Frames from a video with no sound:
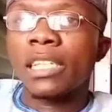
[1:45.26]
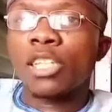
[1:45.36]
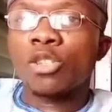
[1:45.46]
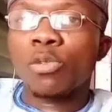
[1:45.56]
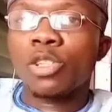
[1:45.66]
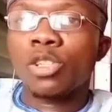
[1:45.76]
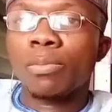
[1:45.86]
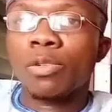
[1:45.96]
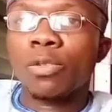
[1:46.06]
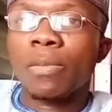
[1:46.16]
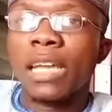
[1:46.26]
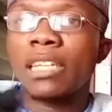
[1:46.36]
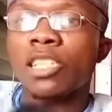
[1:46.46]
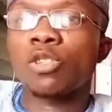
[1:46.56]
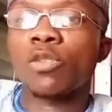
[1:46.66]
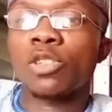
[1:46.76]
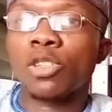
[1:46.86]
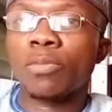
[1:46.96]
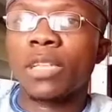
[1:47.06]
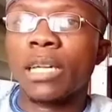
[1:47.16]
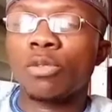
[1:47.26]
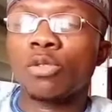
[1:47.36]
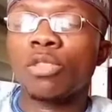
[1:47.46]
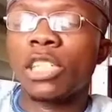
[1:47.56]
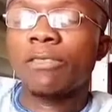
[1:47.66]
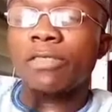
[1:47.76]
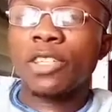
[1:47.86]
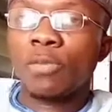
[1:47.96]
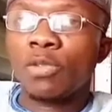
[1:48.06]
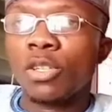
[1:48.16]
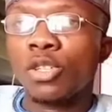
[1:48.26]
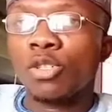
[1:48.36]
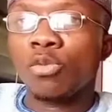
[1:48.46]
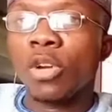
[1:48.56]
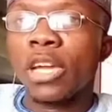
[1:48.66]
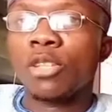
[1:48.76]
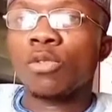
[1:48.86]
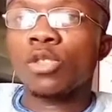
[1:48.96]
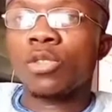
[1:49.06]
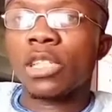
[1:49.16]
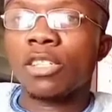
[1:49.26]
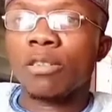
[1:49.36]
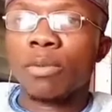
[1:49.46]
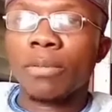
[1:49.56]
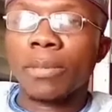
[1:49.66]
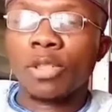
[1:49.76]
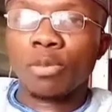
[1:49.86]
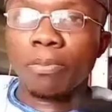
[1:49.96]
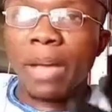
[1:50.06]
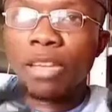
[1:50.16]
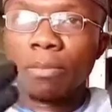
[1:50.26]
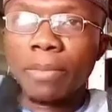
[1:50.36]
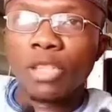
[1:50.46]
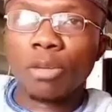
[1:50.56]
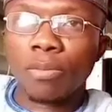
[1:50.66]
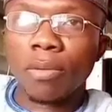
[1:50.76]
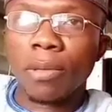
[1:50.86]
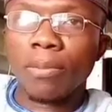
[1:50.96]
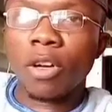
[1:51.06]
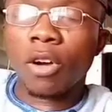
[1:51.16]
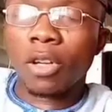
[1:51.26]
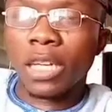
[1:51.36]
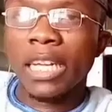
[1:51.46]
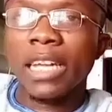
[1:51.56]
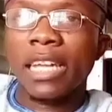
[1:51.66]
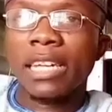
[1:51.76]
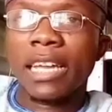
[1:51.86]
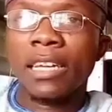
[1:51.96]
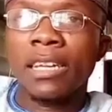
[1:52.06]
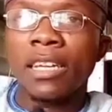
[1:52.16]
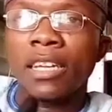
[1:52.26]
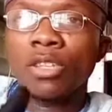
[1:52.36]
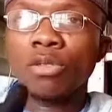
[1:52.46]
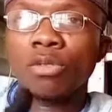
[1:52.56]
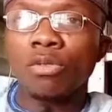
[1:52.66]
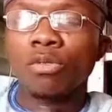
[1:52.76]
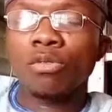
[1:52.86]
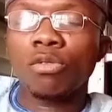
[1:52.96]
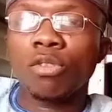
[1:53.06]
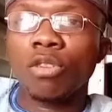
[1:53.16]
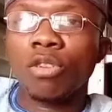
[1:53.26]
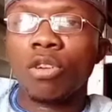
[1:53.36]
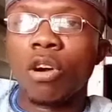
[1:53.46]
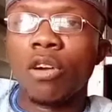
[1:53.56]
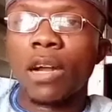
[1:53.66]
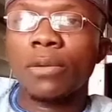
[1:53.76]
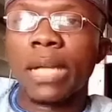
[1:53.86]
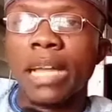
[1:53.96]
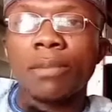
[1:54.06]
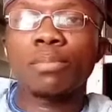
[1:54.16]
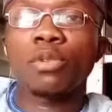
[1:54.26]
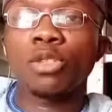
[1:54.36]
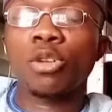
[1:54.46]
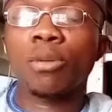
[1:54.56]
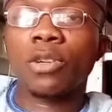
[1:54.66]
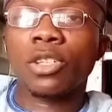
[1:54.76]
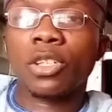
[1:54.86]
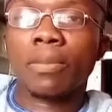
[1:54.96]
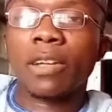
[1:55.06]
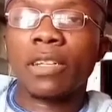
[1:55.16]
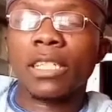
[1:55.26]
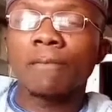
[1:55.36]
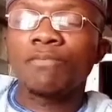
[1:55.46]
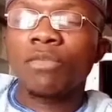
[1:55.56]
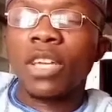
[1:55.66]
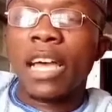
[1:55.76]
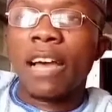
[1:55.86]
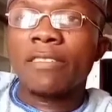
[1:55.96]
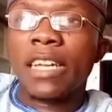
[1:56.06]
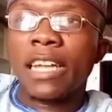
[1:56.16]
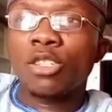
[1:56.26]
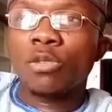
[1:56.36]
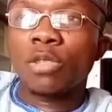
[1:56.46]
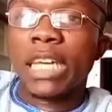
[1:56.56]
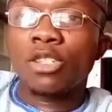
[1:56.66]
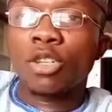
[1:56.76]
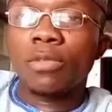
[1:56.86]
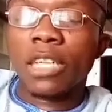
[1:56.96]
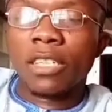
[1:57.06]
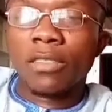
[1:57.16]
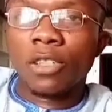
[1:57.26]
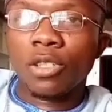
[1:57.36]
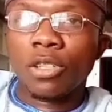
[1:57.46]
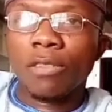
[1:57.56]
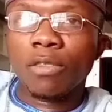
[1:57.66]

This is what is supposed to be, and this is what is obtainable. So the difference between these two is what you state your problem. You base your problem on. Then you go around and build your project about it. After that, you get your objectives of the study.